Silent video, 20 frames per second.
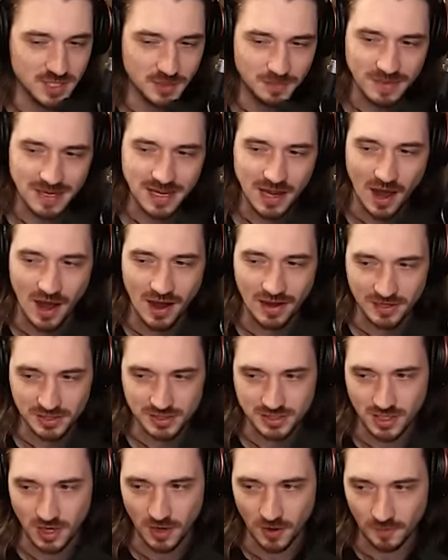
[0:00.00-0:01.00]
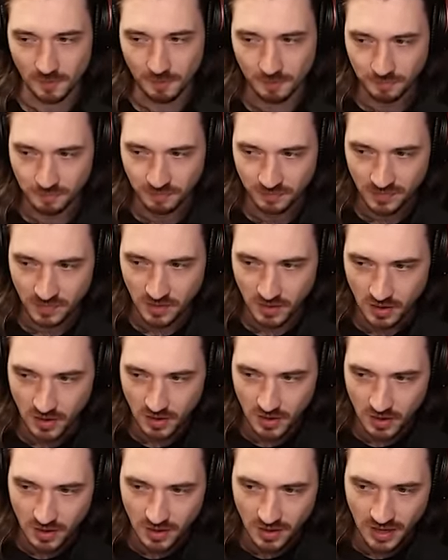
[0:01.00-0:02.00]
be honest, though,
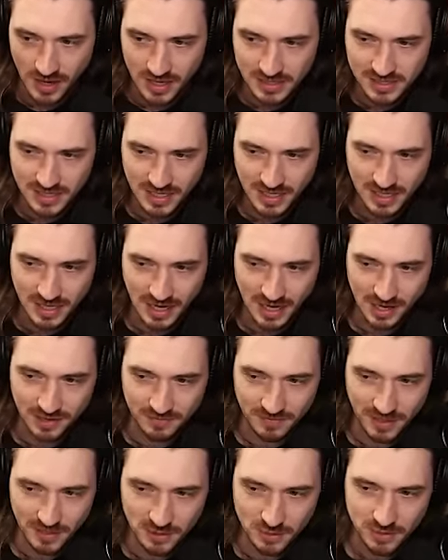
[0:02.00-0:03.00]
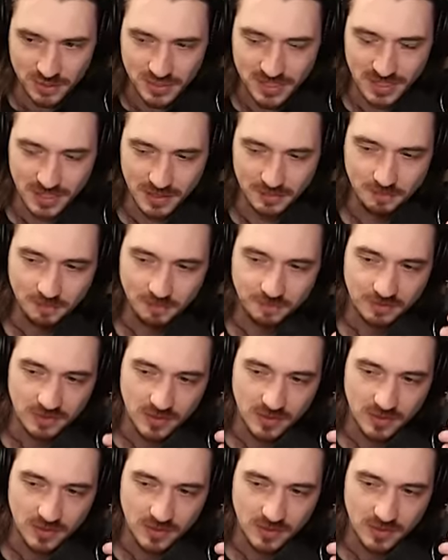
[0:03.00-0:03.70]
isn't it kind of interesting?